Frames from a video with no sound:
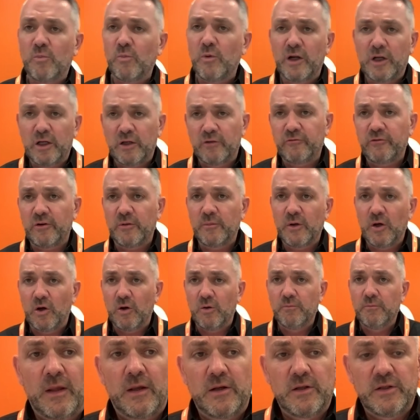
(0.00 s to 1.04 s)
working from
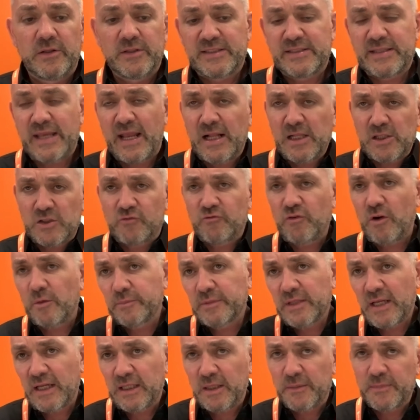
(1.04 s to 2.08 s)
home. Sales dropped
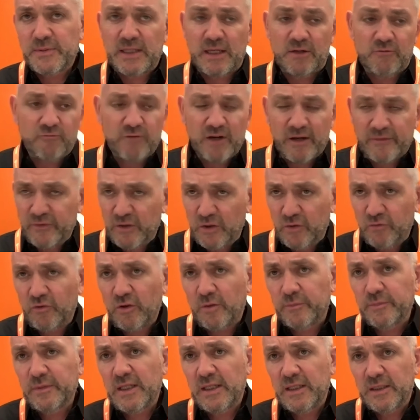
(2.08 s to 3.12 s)
90%, revenue
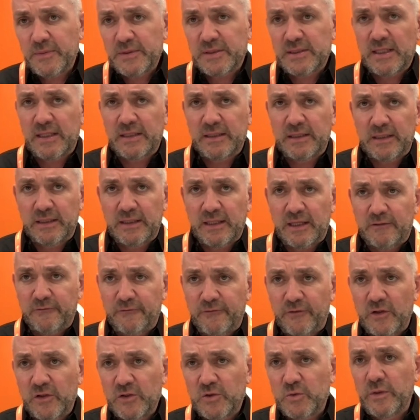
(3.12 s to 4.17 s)
dropped 90% in that
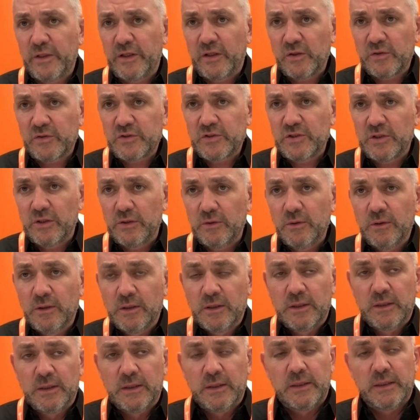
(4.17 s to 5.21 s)
first week or two.
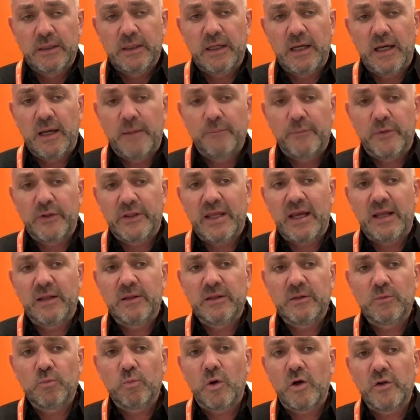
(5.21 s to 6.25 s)
But
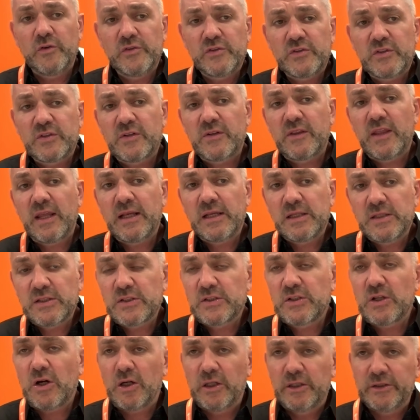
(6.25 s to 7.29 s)
then once things
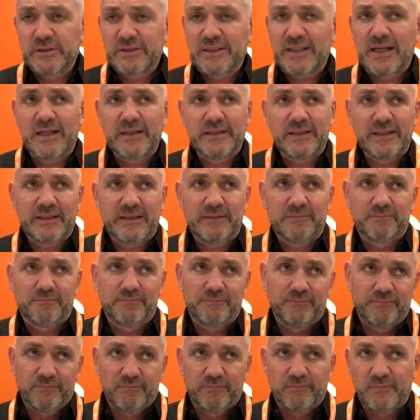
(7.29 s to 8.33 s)
started kind of
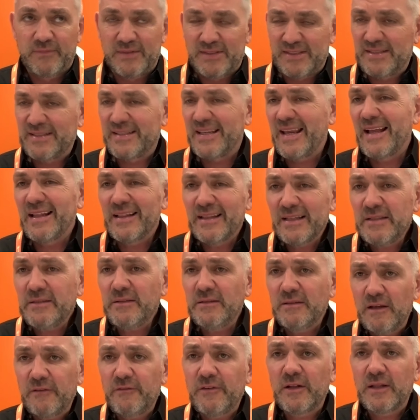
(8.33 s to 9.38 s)
settling,
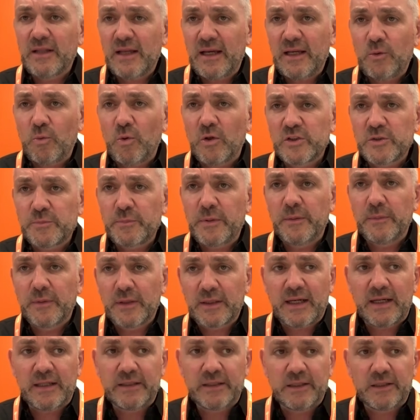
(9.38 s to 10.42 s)
if you like, once people
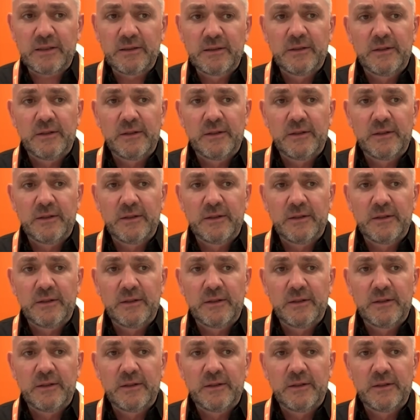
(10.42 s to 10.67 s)
kind of